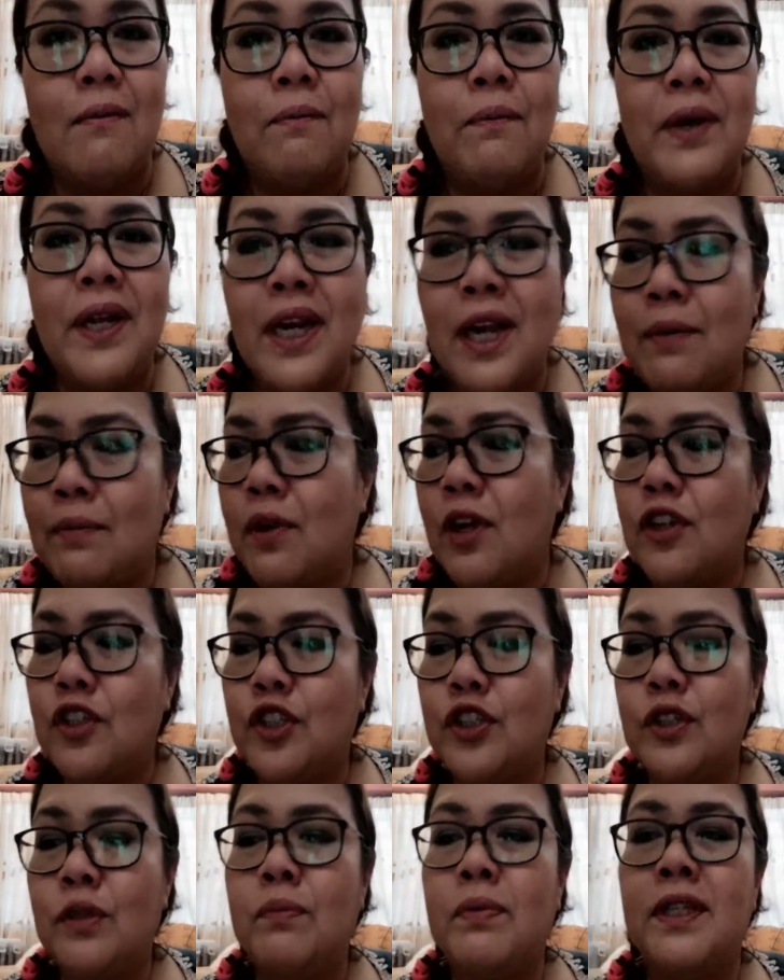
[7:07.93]
but I'm not
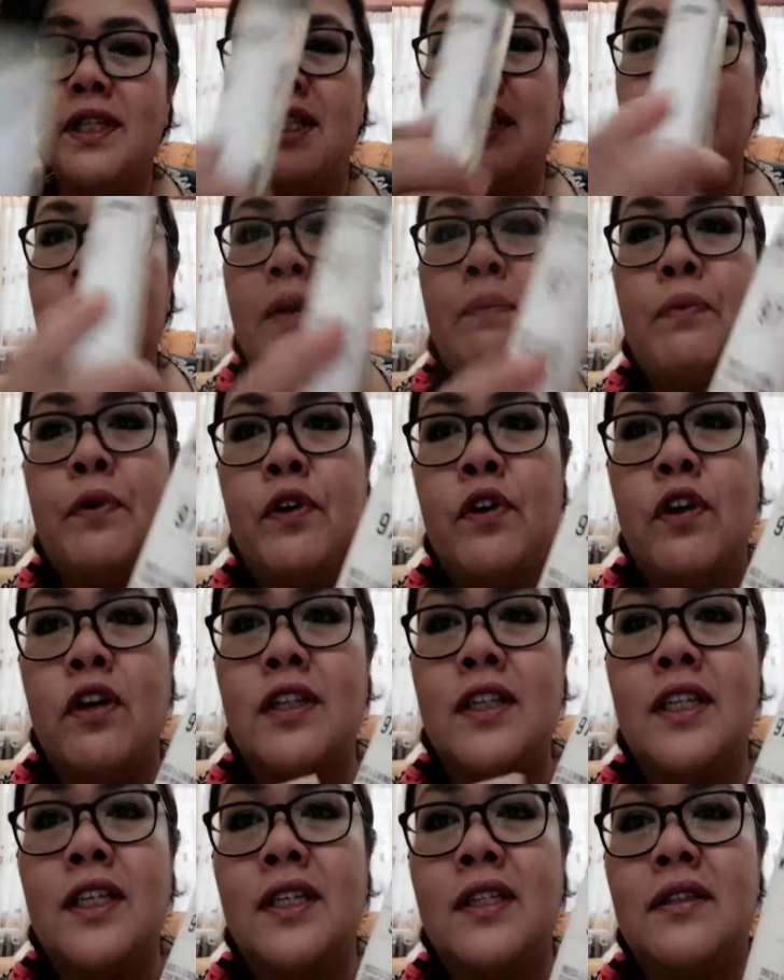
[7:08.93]
sure about this
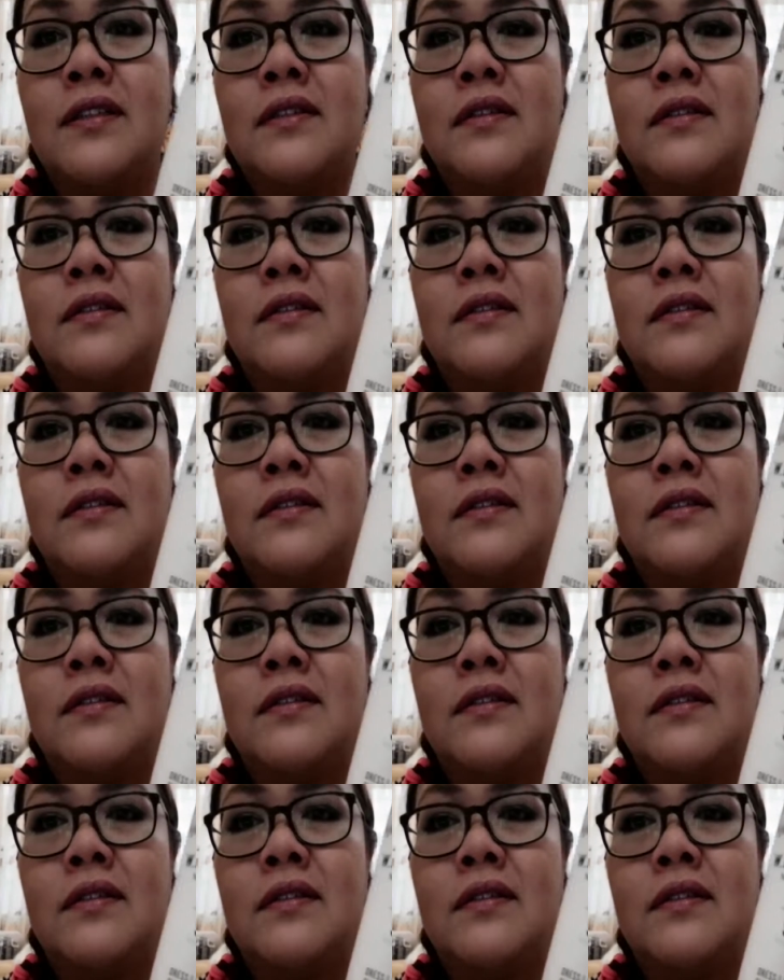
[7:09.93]
apricotton.